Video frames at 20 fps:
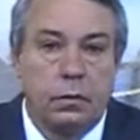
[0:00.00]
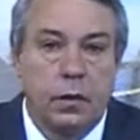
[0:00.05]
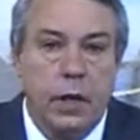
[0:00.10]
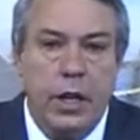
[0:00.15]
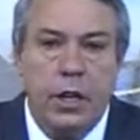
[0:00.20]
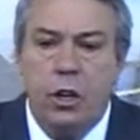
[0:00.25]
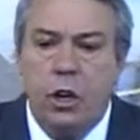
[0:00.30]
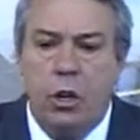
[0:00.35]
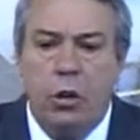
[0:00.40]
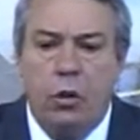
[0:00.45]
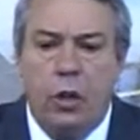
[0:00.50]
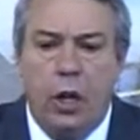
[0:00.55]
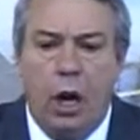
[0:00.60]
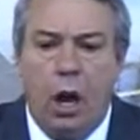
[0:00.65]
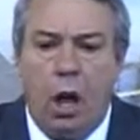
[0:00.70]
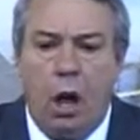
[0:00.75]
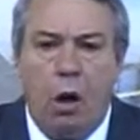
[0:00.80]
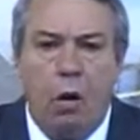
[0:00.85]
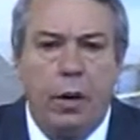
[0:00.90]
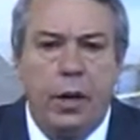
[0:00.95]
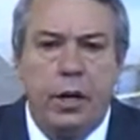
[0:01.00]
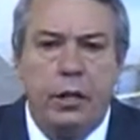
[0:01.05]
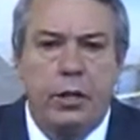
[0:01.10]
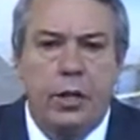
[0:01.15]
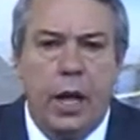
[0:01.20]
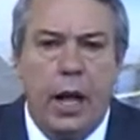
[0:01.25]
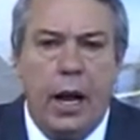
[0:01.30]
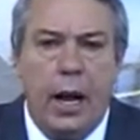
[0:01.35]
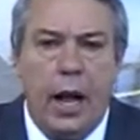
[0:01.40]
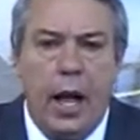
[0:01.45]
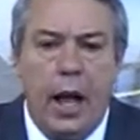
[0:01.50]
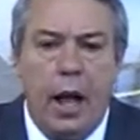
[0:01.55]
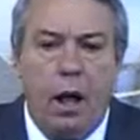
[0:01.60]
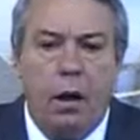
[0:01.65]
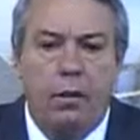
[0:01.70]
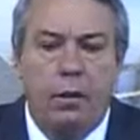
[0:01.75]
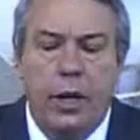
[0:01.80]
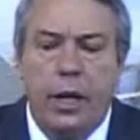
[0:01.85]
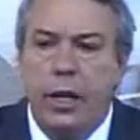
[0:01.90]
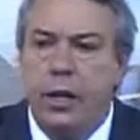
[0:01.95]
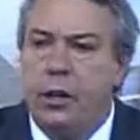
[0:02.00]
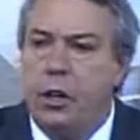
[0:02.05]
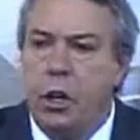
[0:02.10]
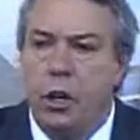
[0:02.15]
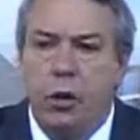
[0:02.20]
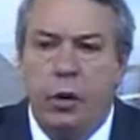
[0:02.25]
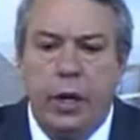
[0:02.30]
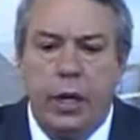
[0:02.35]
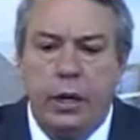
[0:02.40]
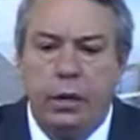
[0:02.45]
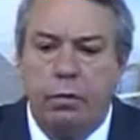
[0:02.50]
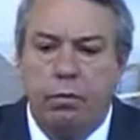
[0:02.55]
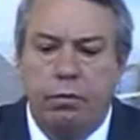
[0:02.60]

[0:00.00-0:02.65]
He knew the law inside out. He knew it.